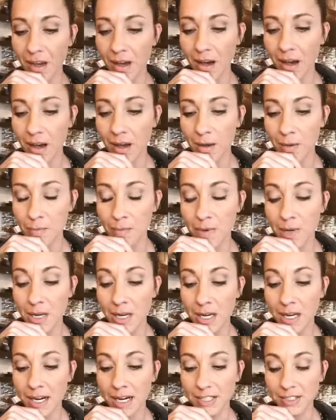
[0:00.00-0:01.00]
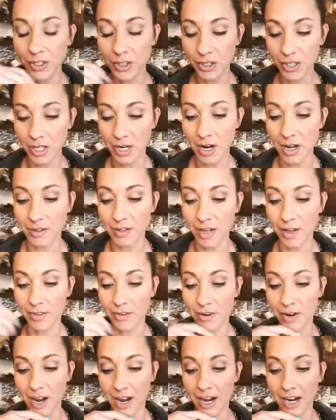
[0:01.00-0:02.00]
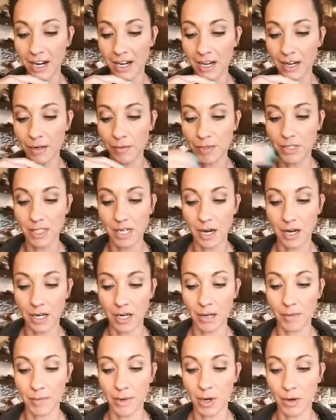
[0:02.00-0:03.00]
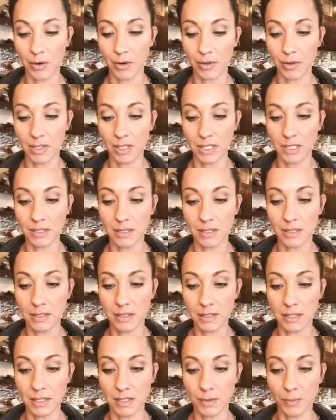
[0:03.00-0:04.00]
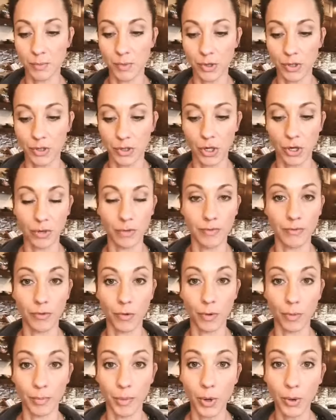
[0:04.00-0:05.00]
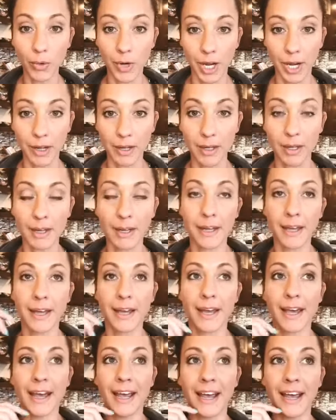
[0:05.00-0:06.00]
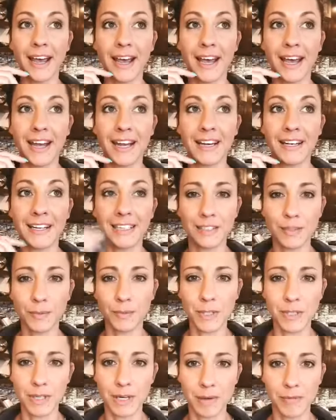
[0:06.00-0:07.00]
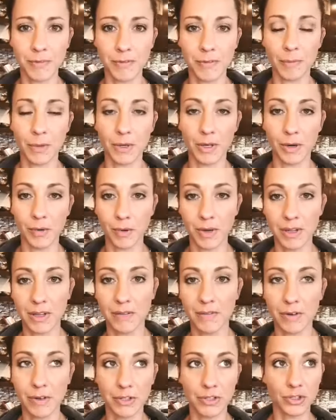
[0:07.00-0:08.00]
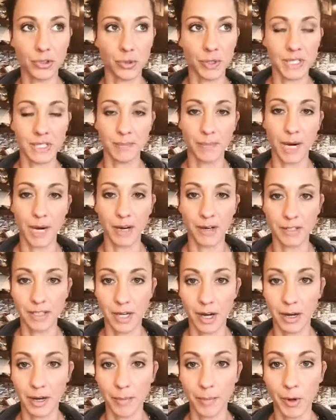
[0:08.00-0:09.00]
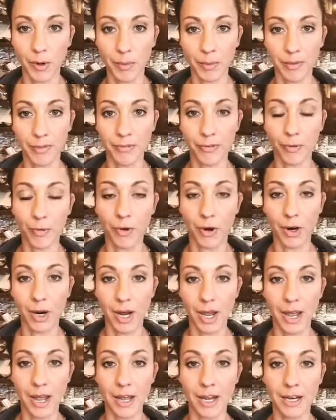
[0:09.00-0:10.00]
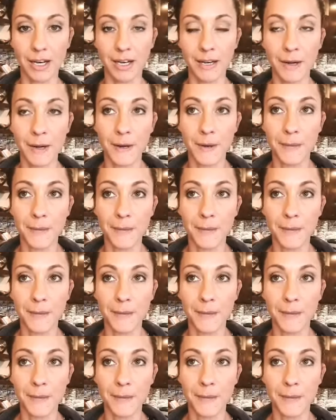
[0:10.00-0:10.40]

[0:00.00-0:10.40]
um, I turned it on the other night and it was talking about this this word called foreboding. And that's a word that I'm familiar with. I've heard Joyce Meyer talk about it before. And